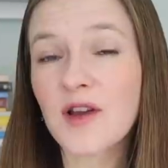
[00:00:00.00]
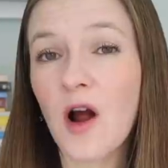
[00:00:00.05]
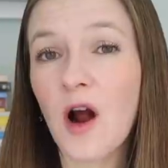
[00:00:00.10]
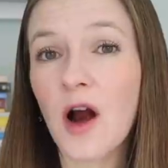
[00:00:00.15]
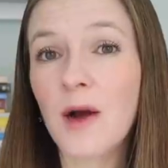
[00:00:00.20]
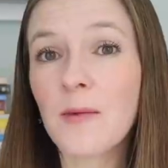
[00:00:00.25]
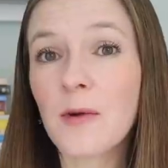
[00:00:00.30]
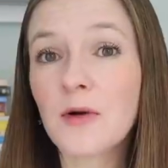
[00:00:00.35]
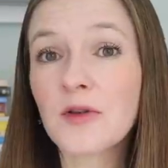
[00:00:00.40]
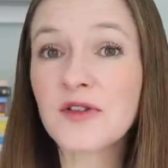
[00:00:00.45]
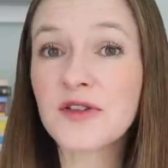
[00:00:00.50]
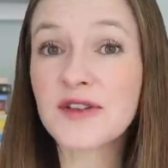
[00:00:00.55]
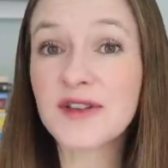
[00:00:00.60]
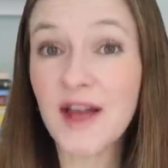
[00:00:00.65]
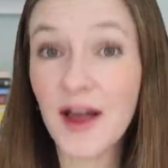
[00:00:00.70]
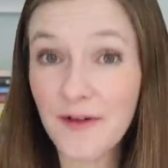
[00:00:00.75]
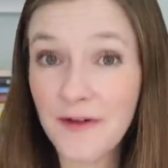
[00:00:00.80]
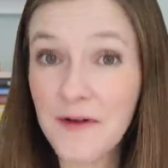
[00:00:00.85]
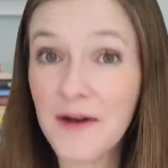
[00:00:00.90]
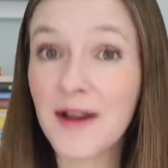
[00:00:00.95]
are most
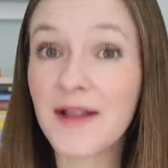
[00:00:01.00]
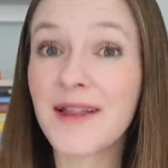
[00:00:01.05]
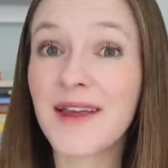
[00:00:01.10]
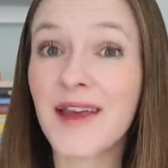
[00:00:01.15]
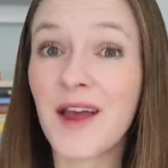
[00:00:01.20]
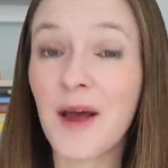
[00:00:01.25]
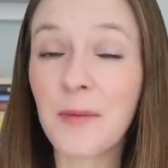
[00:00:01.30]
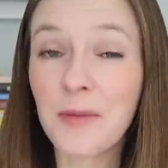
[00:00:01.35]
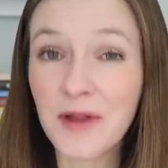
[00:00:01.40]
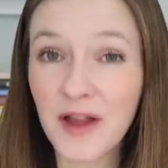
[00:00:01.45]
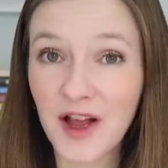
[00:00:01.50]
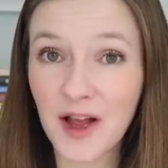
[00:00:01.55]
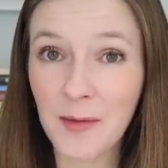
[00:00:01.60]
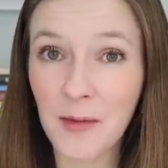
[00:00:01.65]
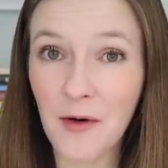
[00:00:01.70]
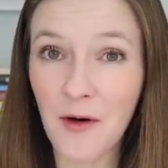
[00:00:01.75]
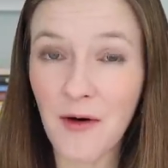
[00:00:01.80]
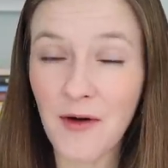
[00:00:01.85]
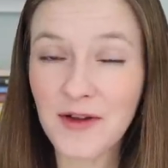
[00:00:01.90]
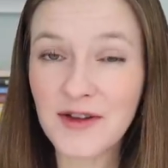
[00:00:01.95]
definitely
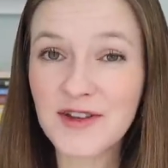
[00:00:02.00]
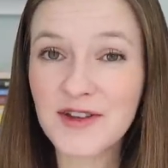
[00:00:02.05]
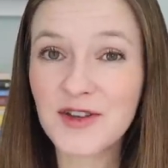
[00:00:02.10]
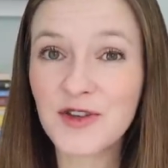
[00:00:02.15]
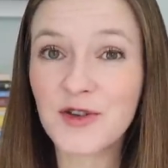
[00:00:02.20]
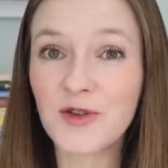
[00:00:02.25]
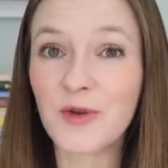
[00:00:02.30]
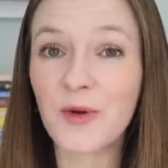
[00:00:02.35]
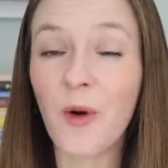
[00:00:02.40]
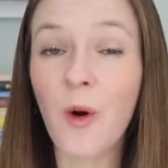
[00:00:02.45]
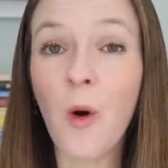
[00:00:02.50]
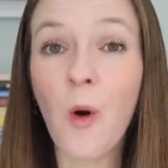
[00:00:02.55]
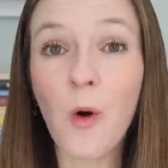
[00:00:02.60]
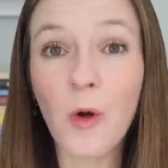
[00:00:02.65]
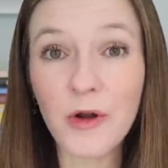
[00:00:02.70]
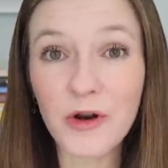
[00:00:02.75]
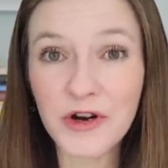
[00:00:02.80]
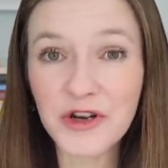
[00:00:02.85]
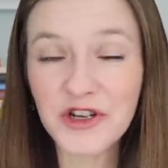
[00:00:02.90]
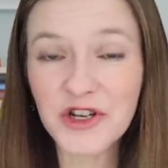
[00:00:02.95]
applicable to
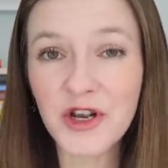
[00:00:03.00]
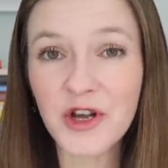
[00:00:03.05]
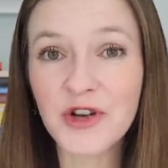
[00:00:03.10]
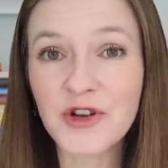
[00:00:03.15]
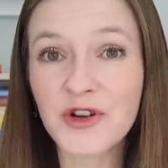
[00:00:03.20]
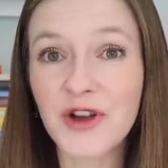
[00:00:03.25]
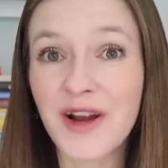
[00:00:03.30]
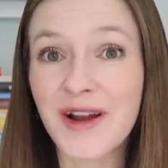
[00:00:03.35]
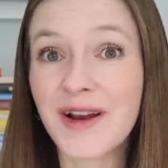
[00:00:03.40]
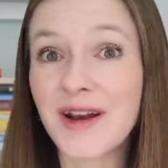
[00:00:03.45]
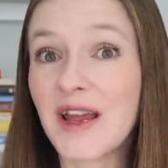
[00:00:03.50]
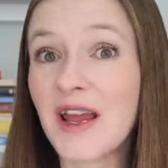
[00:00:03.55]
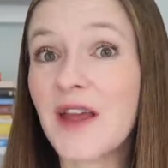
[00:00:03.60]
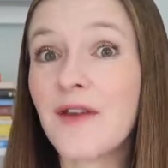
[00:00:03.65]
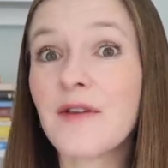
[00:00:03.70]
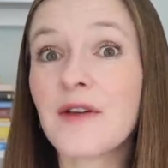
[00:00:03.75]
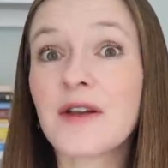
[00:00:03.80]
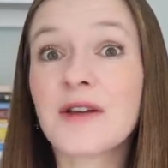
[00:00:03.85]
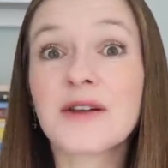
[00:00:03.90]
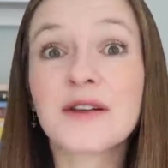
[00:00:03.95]
older children,
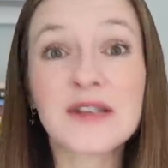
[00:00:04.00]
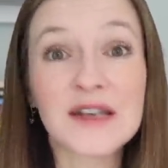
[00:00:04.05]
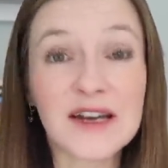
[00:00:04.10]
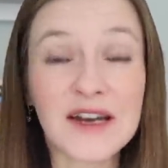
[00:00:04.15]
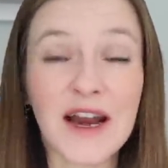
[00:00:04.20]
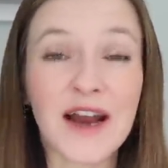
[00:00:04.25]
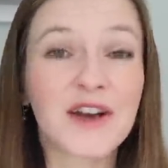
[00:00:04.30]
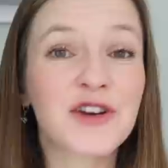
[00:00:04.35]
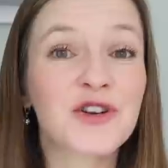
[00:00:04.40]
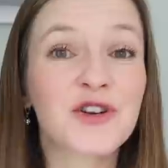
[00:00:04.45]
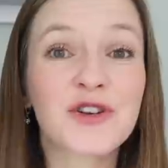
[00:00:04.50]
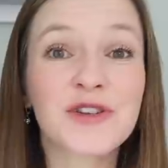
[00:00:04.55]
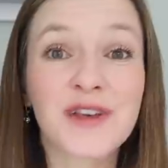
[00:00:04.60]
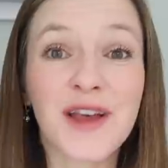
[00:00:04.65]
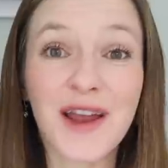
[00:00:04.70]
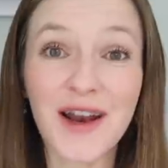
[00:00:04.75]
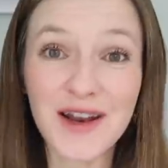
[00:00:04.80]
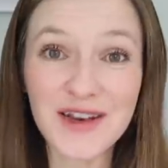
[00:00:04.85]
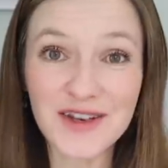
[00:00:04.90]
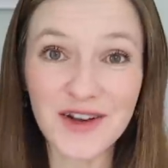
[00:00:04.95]
even teenagers
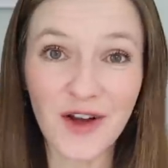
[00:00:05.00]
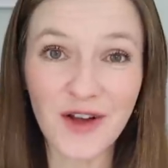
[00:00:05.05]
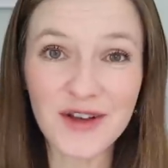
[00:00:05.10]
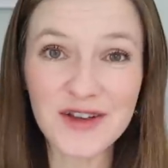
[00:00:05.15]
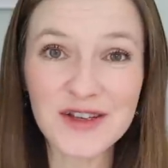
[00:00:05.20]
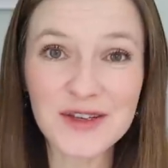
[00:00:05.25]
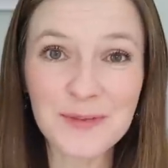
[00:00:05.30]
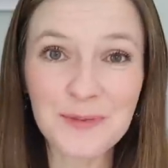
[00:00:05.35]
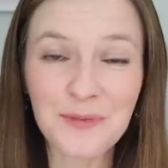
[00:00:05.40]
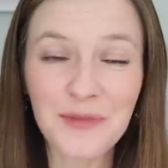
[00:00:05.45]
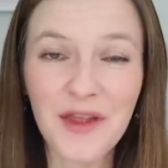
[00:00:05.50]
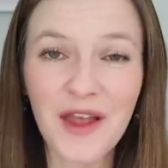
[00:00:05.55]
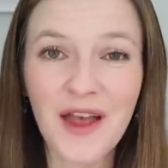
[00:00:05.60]
and adults.